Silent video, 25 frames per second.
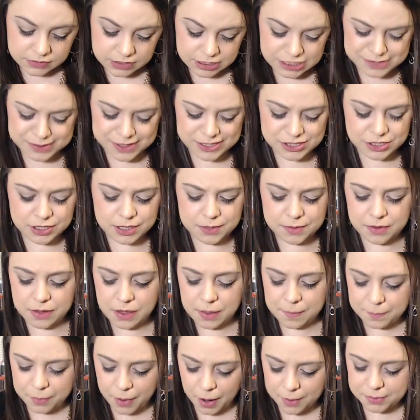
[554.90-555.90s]
especially
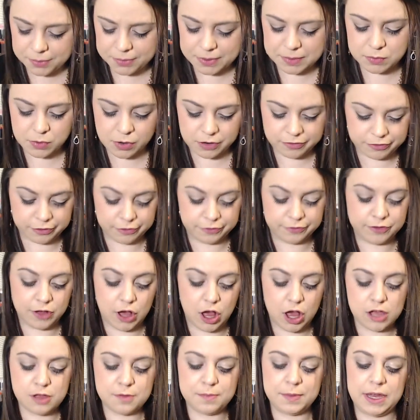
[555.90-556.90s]
probably more for
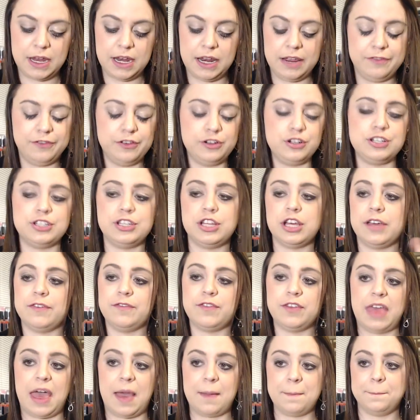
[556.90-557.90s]
fall, but if you're just looking
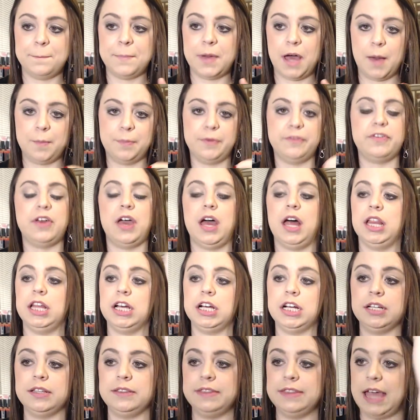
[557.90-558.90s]
for that pop of
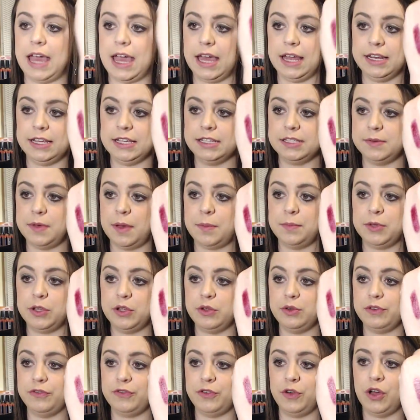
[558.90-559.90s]
color, that is
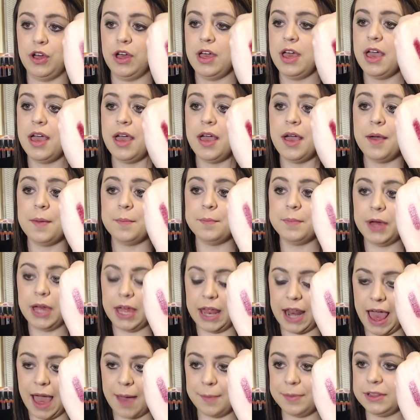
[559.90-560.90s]
beautiful.
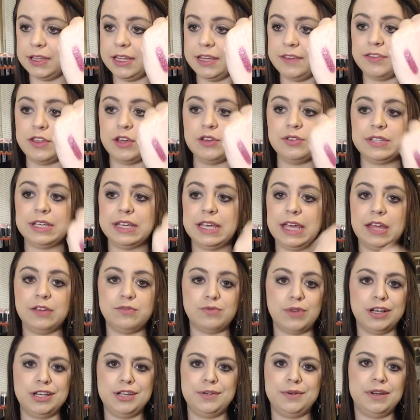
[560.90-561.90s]
But I believe those, again,
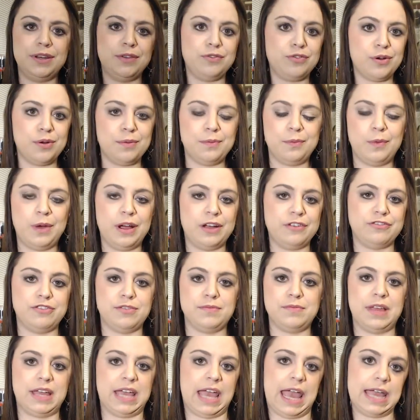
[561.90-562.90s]
run you anywhere
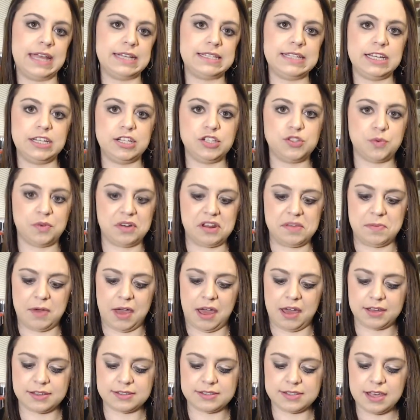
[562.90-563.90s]
from like 18 to 20
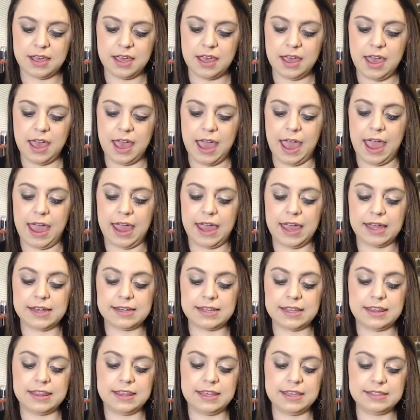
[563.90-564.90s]
bucks.
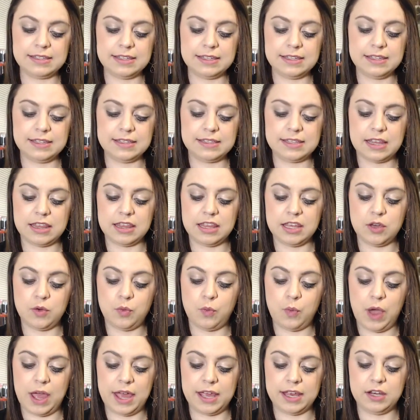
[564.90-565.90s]
And this is the
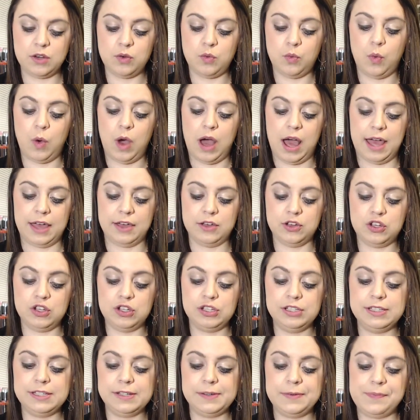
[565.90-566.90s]
Wet n
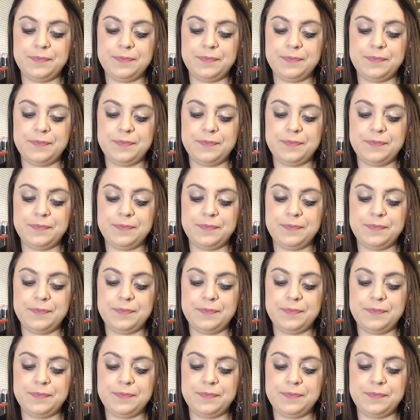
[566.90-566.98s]
Wild